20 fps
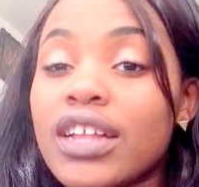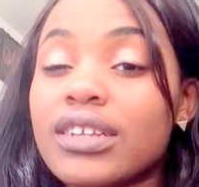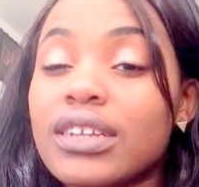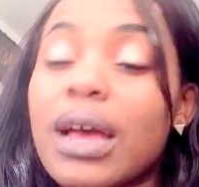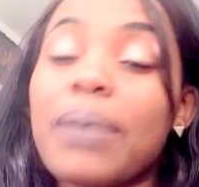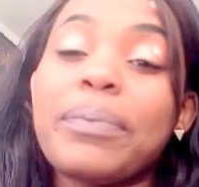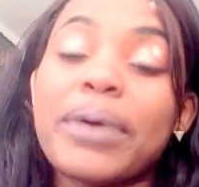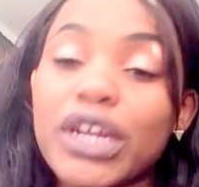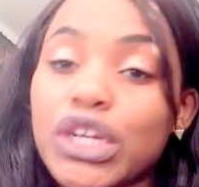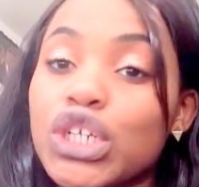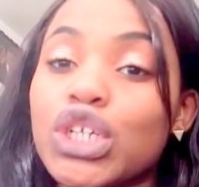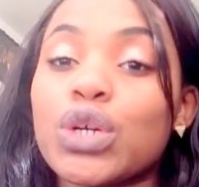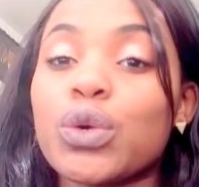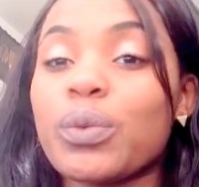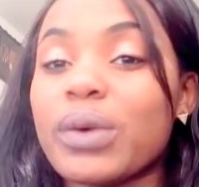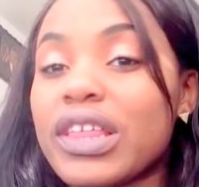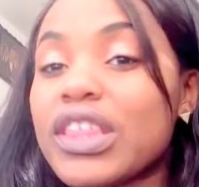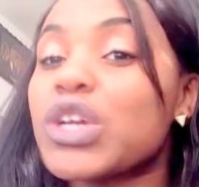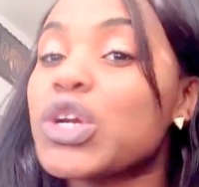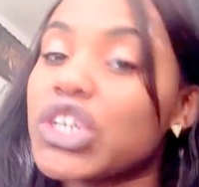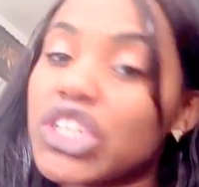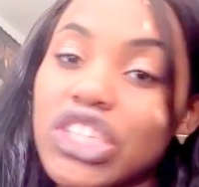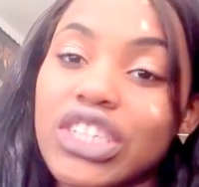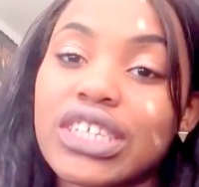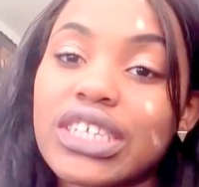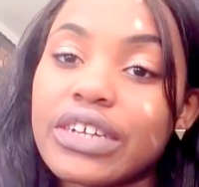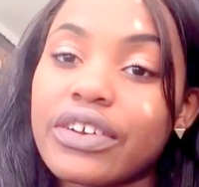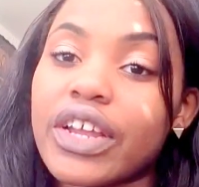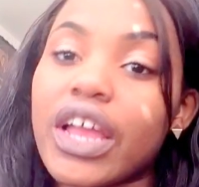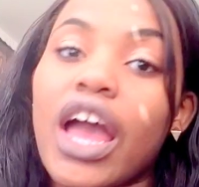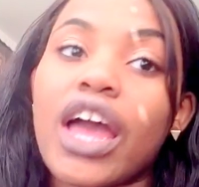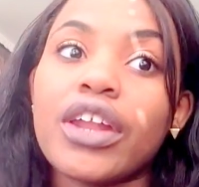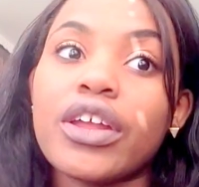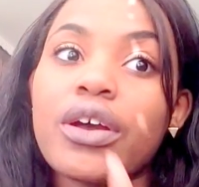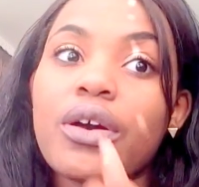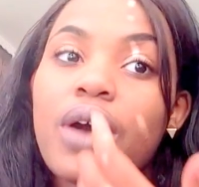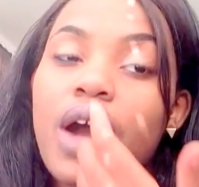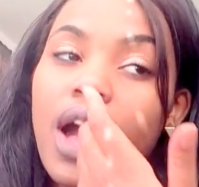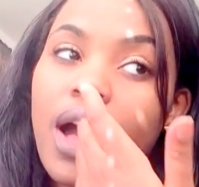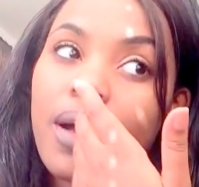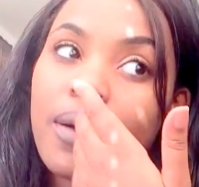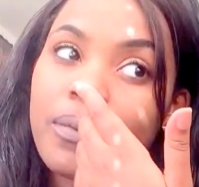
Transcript: a picture with Christian Siriano.